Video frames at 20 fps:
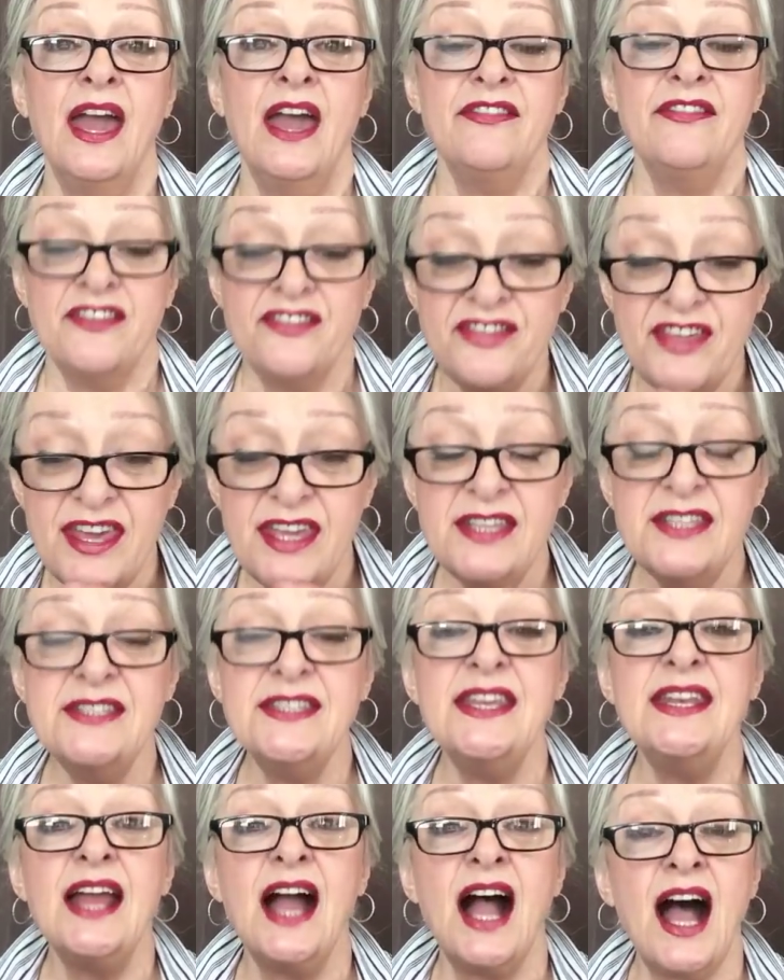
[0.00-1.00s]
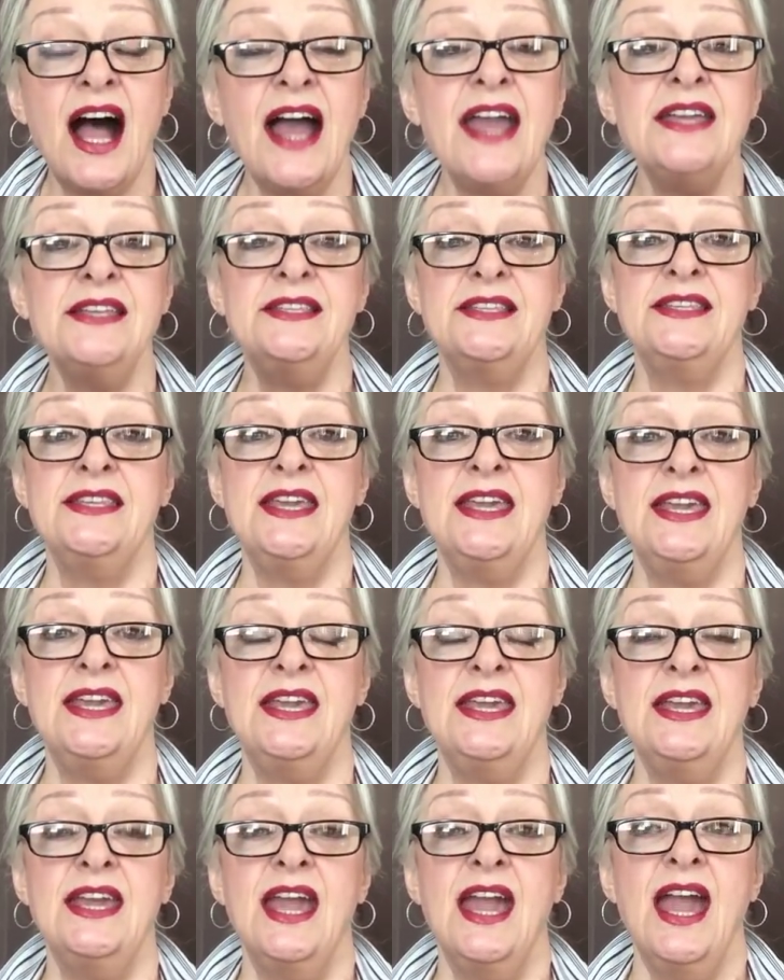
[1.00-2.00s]
the things that I
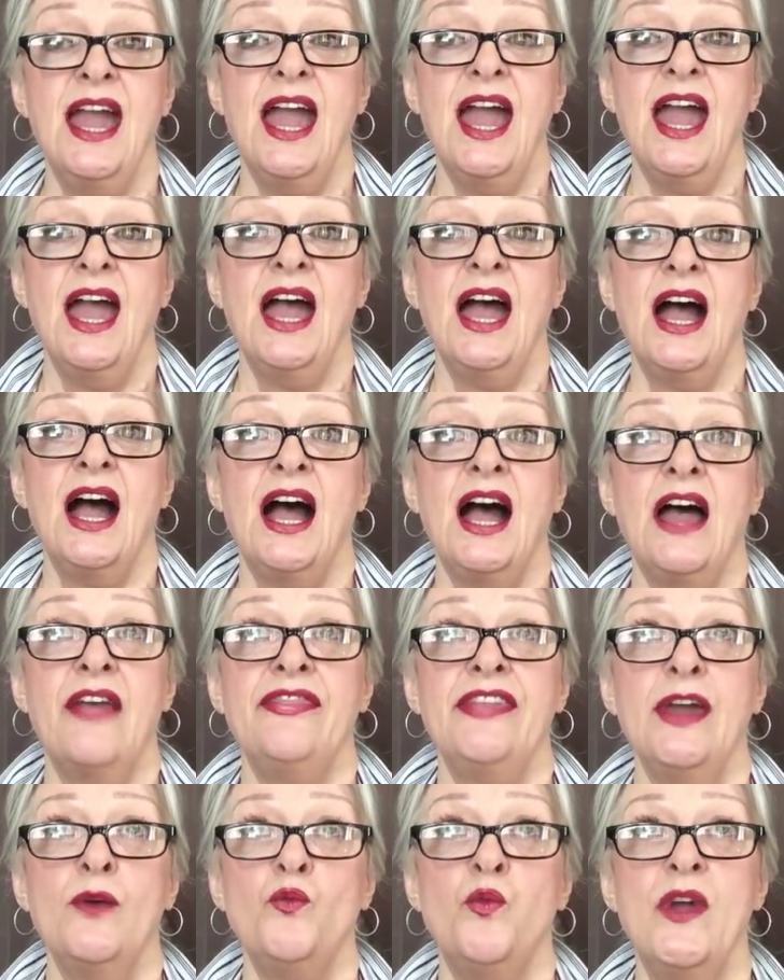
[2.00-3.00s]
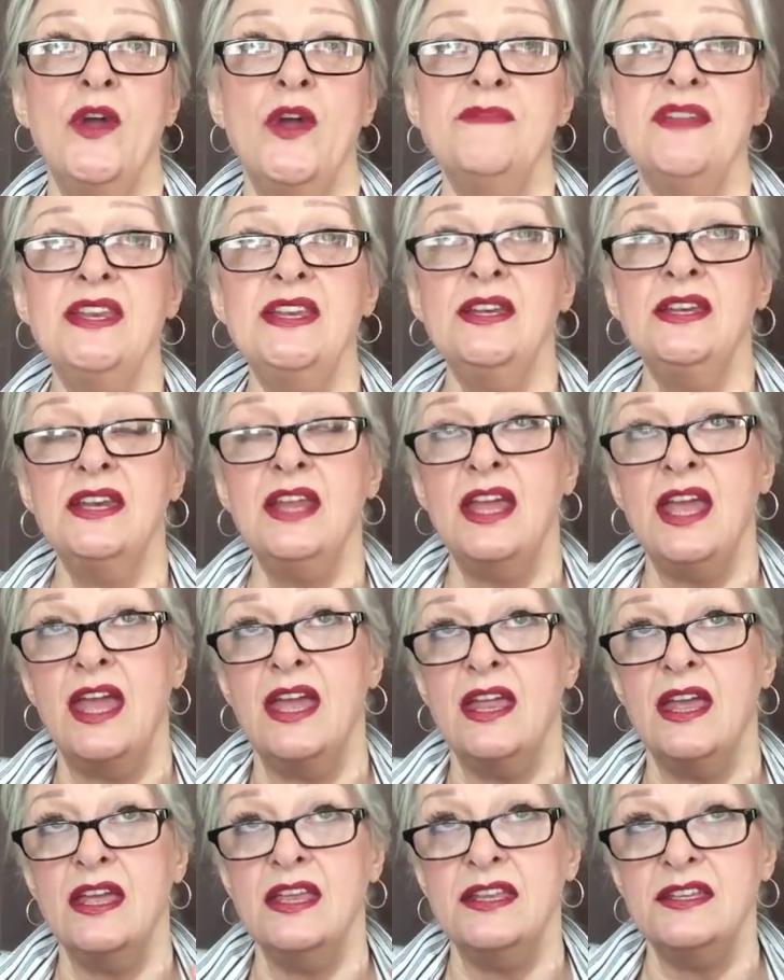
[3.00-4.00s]
see that women
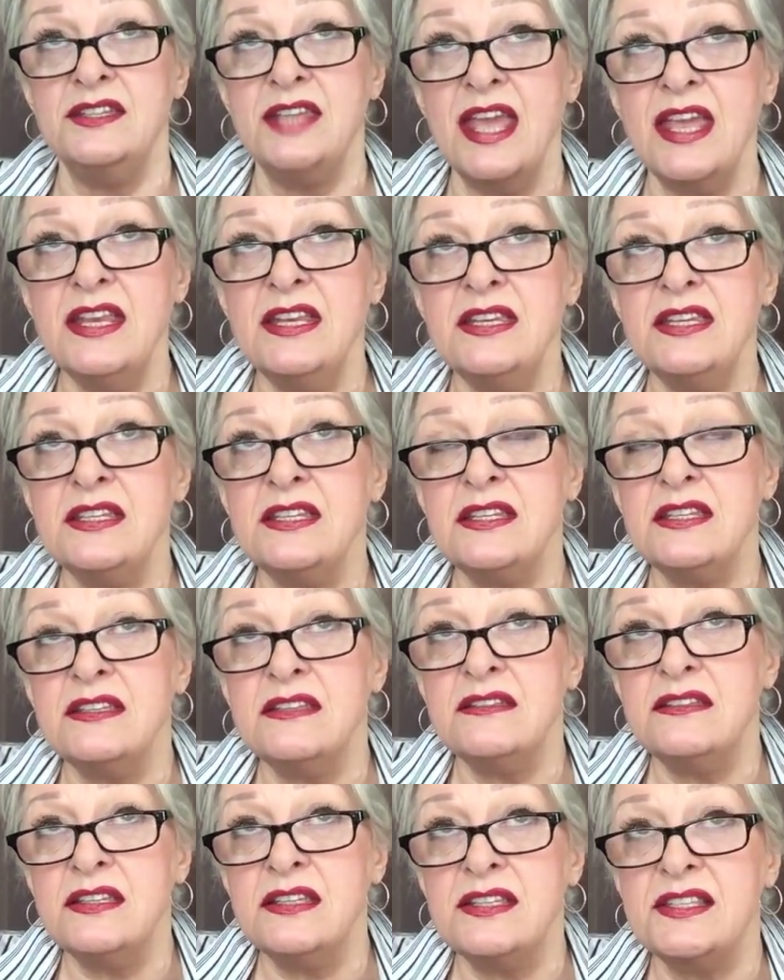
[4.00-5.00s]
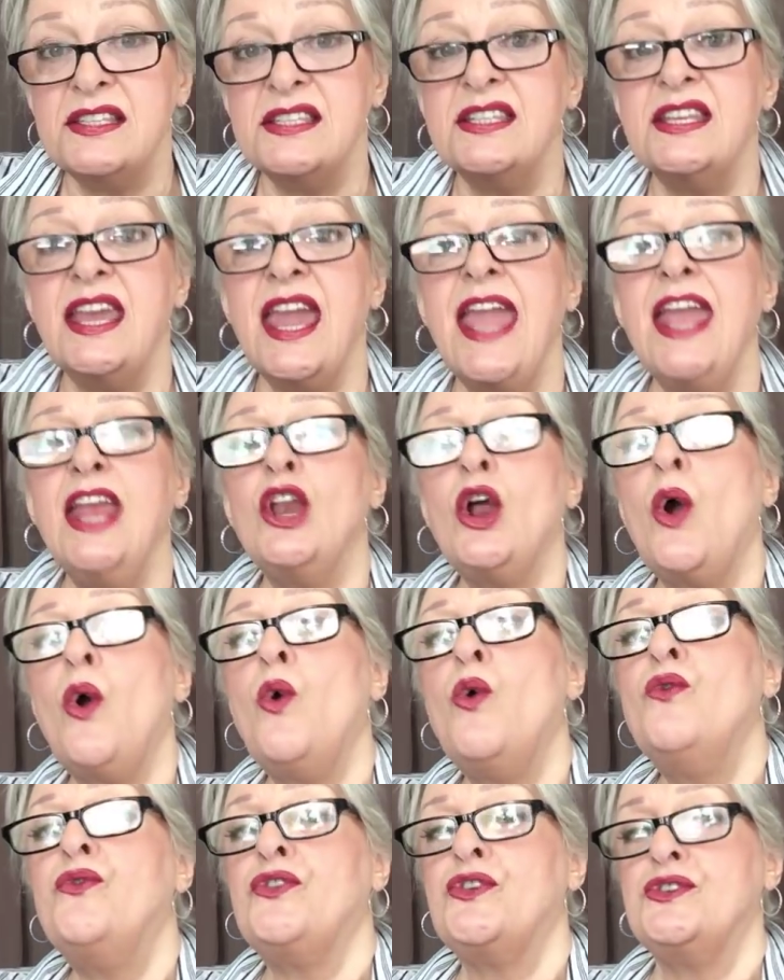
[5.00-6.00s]
tend to skate
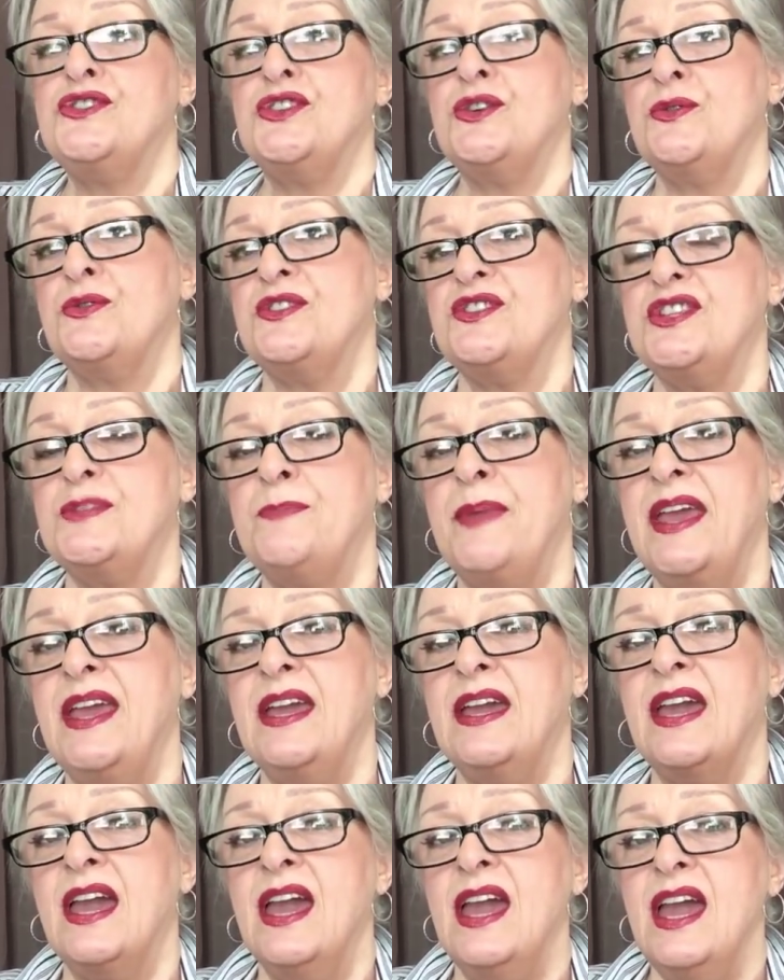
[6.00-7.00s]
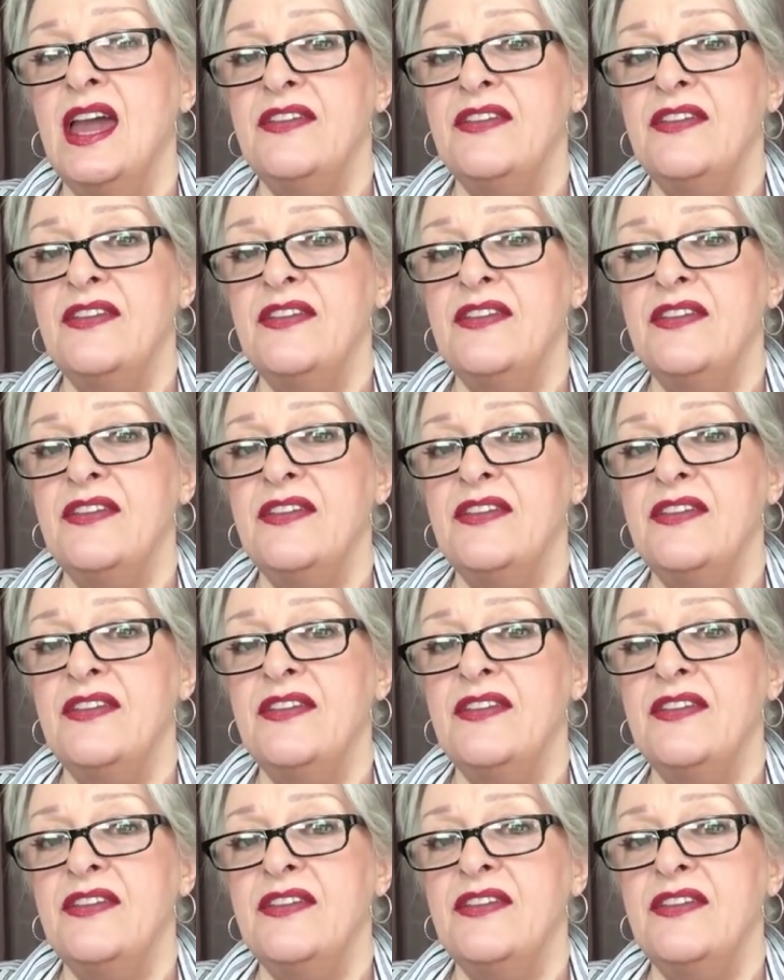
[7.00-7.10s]
over, so to speak,